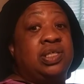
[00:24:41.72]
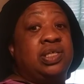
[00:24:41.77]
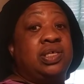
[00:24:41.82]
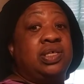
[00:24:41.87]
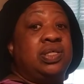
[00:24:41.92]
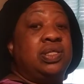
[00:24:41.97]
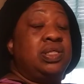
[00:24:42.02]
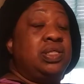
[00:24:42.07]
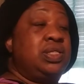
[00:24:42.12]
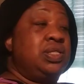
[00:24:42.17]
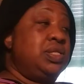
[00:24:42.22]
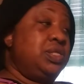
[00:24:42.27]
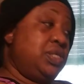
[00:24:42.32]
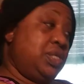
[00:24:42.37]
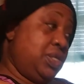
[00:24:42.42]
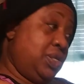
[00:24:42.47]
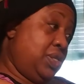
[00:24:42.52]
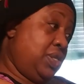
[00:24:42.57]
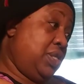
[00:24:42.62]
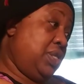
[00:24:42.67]
to
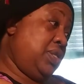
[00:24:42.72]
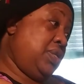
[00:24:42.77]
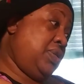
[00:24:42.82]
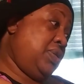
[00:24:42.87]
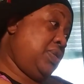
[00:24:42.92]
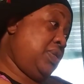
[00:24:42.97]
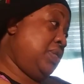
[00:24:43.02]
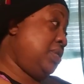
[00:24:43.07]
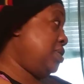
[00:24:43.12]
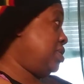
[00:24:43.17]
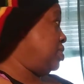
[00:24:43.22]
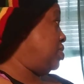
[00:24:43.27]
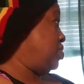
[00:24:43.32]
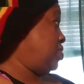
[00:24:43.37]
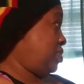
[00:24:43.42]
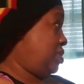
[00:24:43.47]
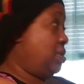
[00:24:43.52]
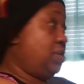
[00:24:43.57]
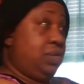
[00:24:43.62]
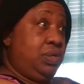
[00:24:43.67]
to to
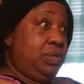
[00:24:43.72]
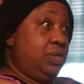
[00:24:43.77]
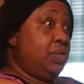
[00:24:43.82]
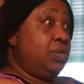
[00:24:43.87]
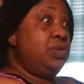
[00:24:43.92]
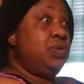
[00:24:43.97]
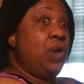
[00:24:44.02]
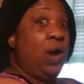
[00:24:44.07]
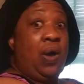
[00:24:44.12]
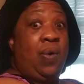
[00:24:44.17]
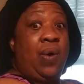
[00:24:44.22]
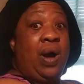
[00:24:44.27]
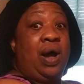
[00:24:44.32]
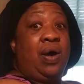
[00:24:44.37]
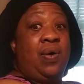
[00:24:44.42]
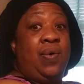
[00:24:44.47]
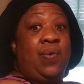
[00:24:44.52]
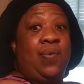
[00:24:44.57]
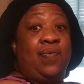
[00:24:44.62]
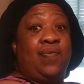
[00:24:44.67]
your
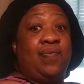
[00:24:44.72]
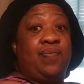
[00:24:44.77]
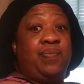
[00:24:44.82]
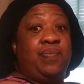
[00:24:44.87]
own.